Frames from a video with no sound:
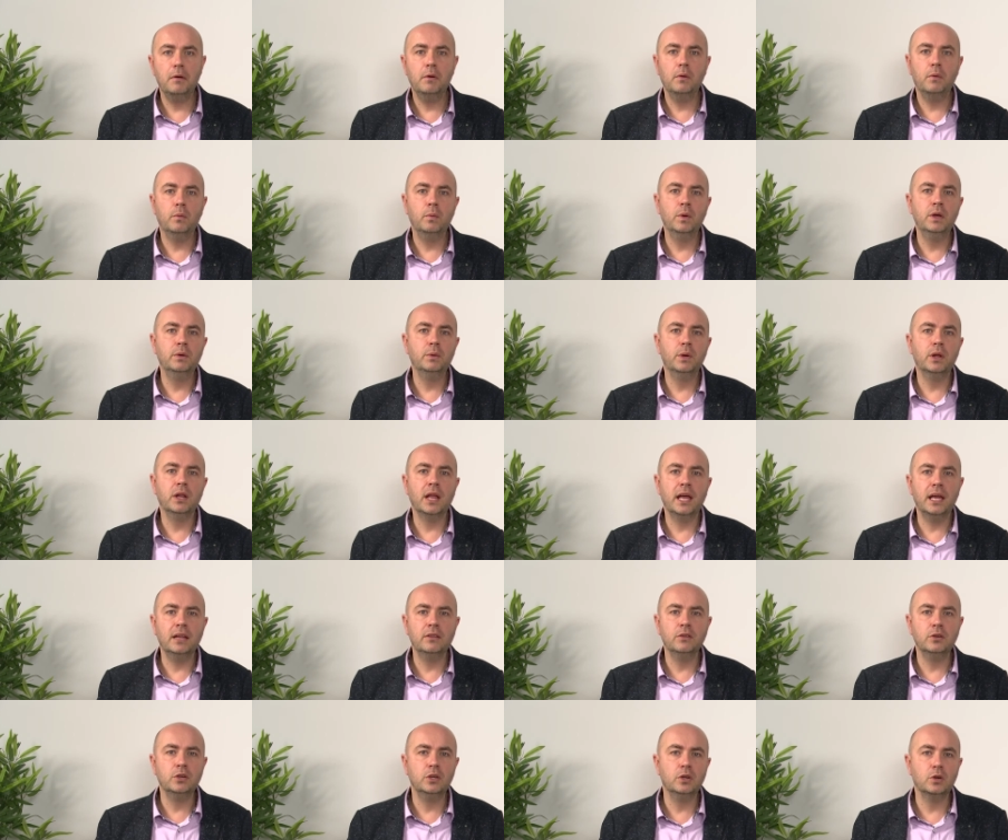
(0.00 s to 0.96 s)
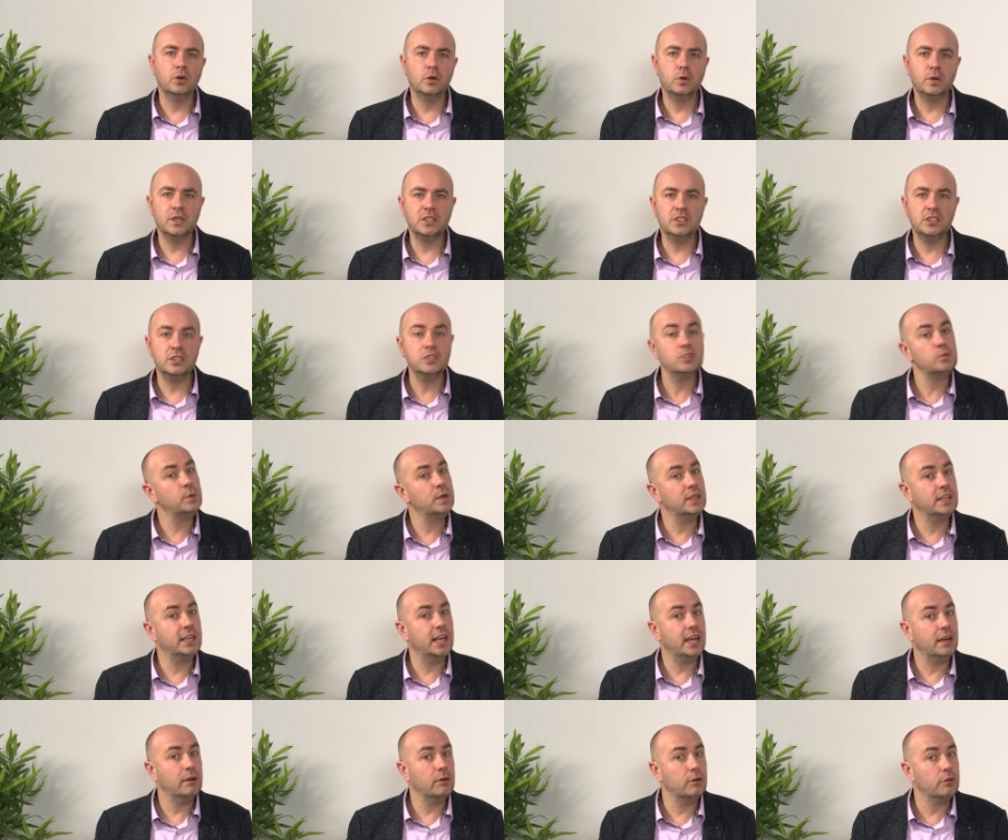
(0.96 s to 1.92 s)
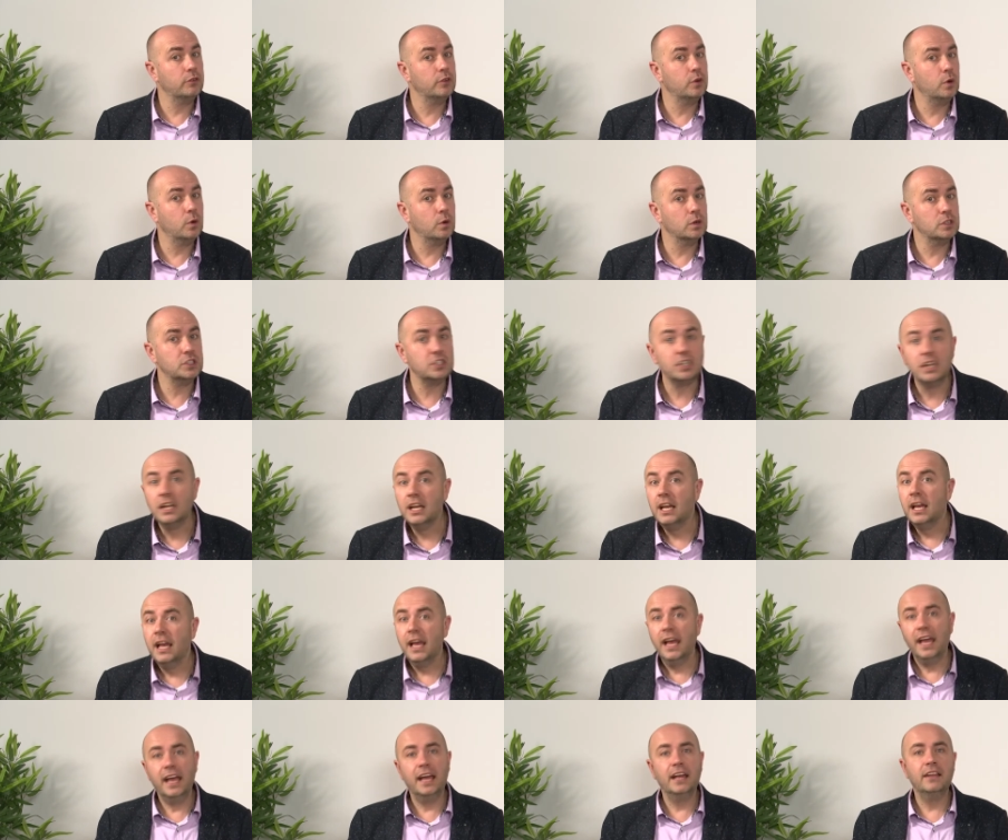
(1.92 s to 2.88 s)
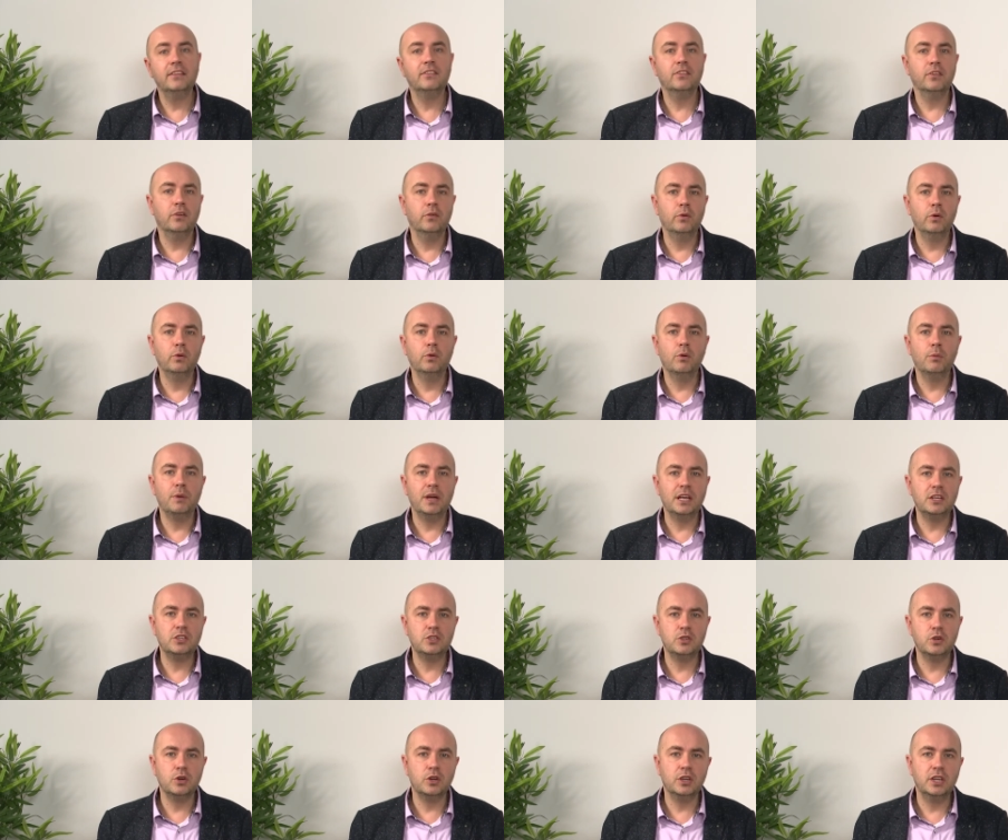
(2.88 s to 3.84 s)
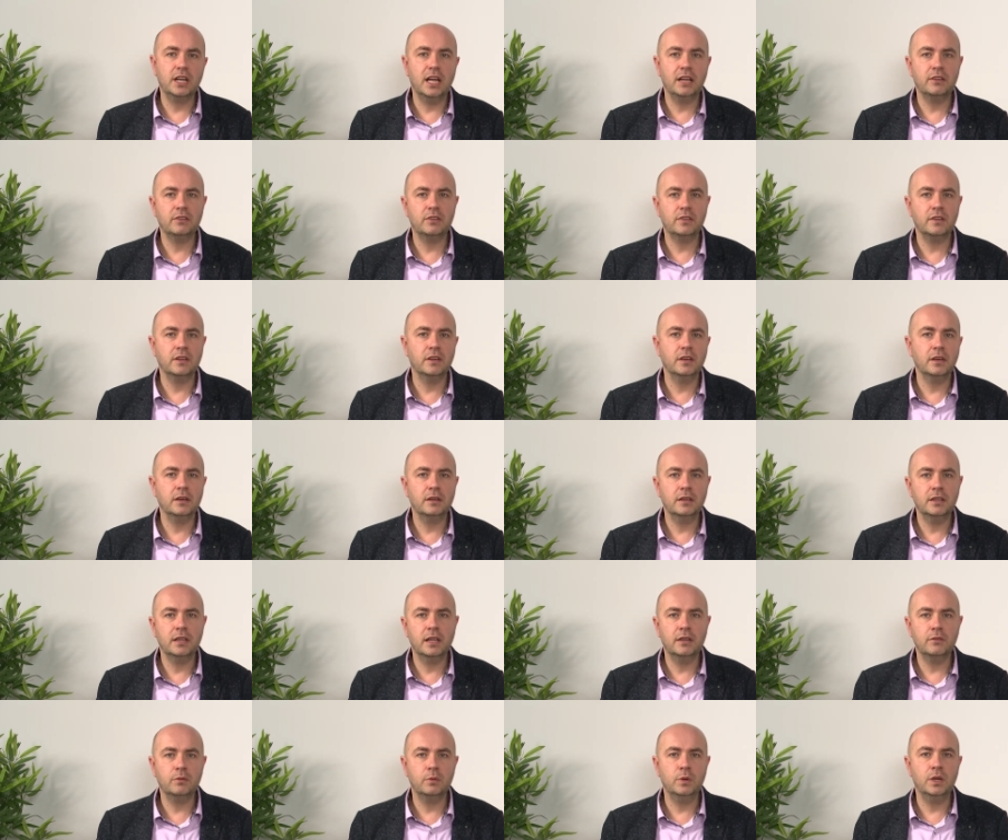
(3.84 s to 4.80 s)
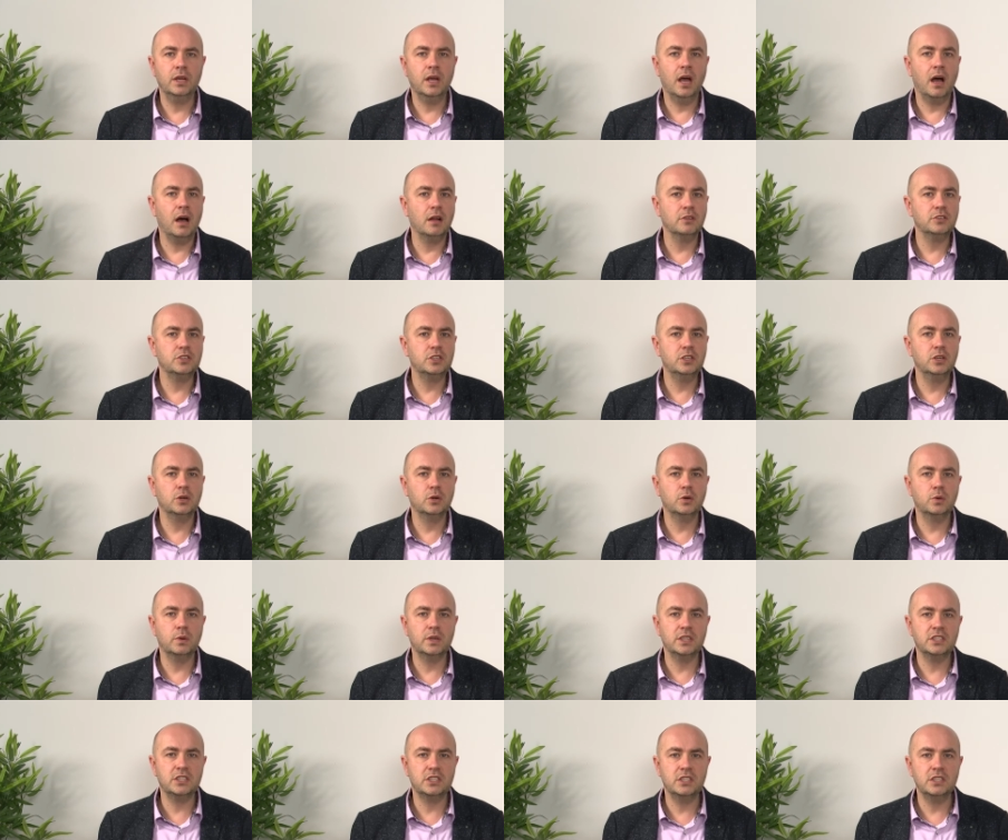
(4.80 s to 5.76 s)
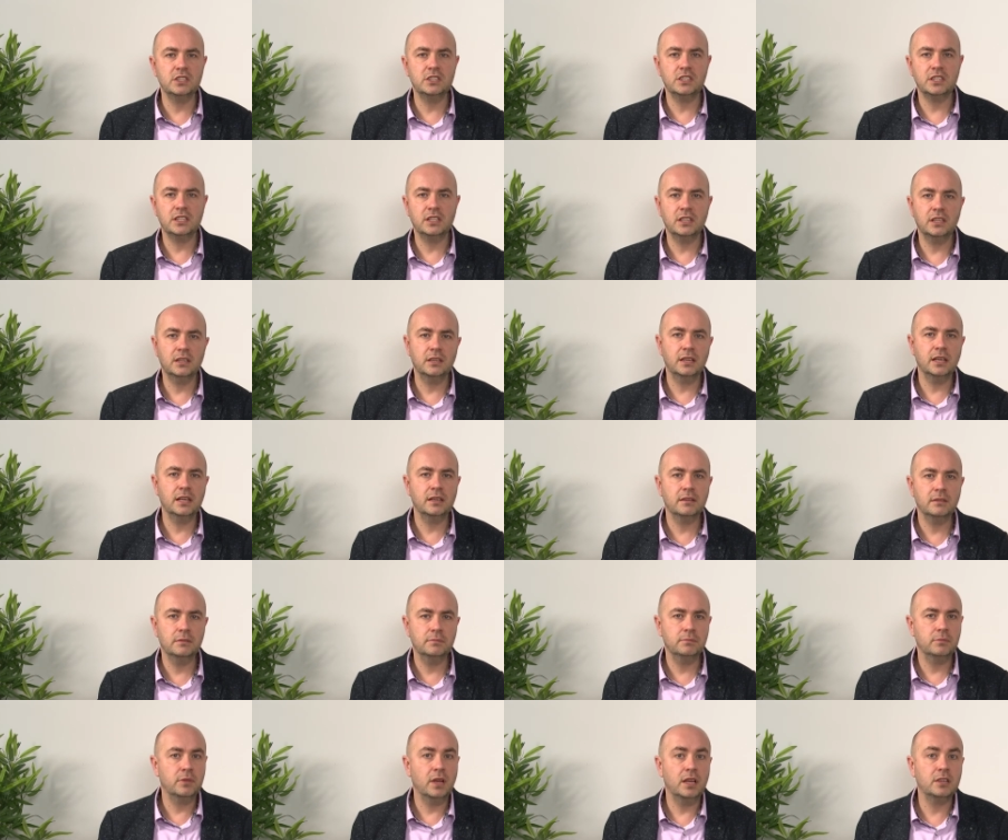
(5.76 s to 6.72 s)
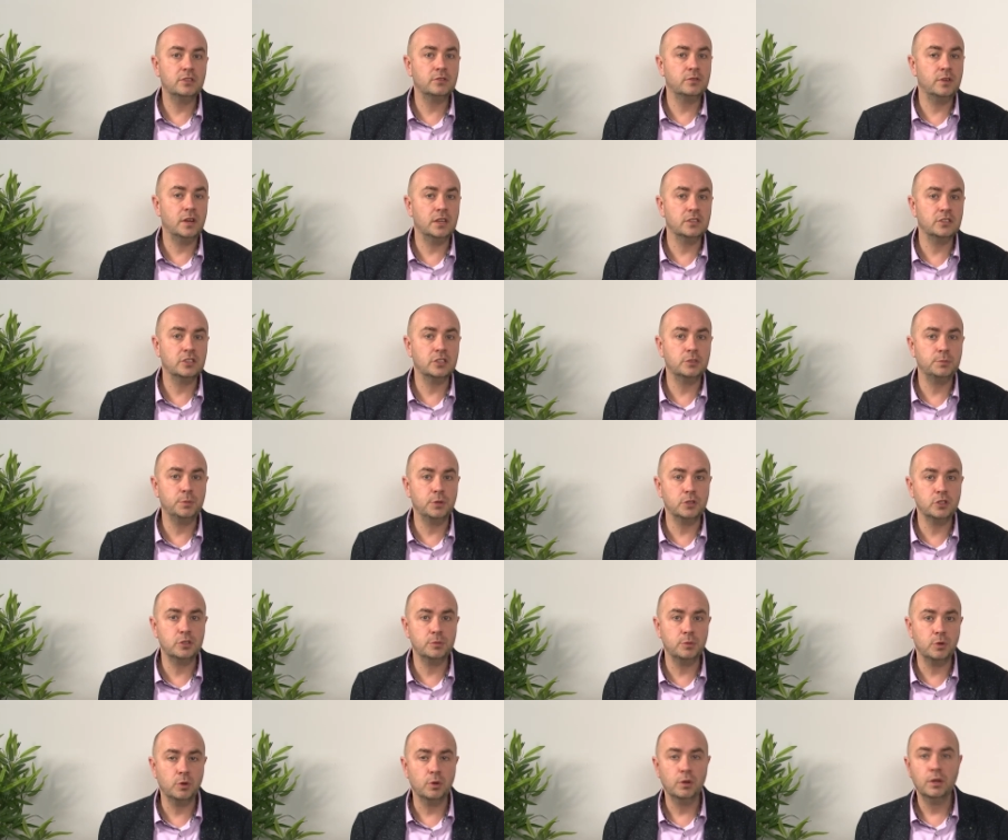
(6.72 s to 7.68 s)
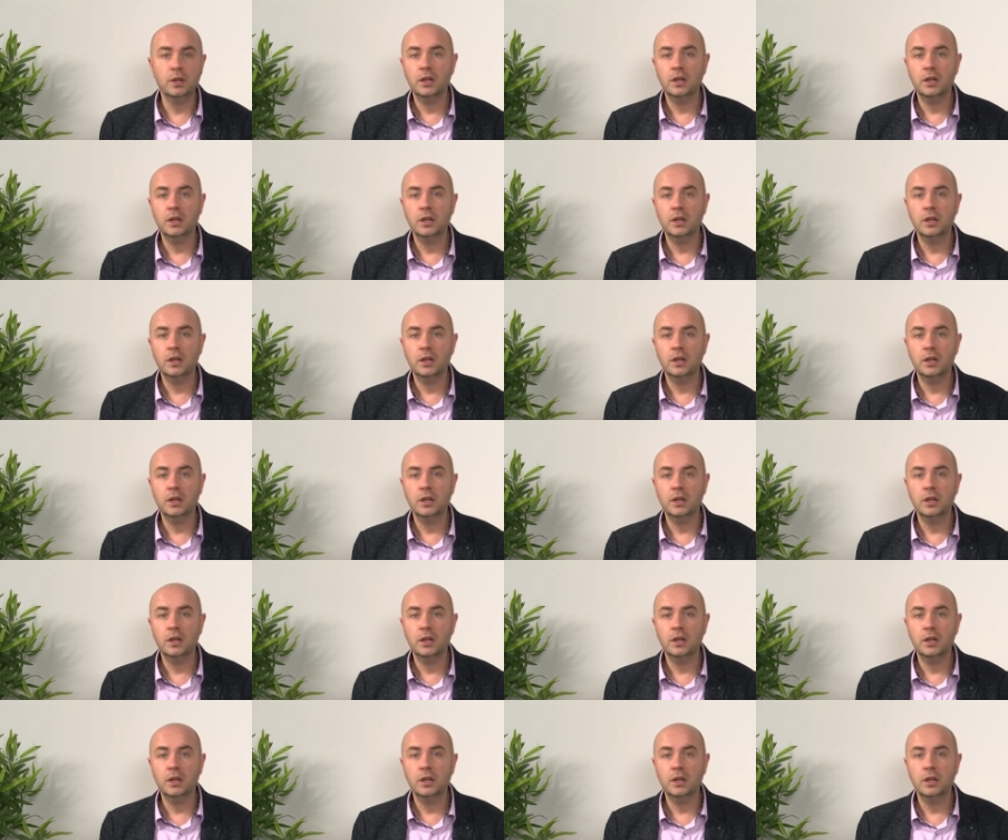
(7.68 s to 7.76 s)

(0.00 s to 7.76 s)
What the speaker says: We will handle your questions with care, of course, and we will make sure that we answer your questions as fast as possible.